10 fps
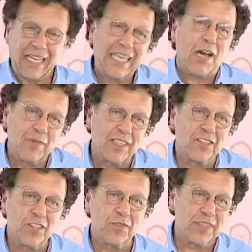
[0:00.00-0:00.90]
Yeah, I'm a
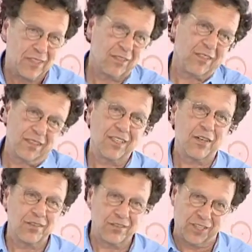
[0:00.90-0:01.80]
little nervous. So
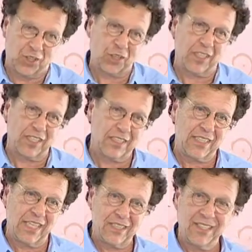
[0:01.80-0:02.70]
they're circling the
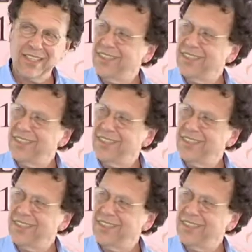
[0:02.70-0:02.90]
tent.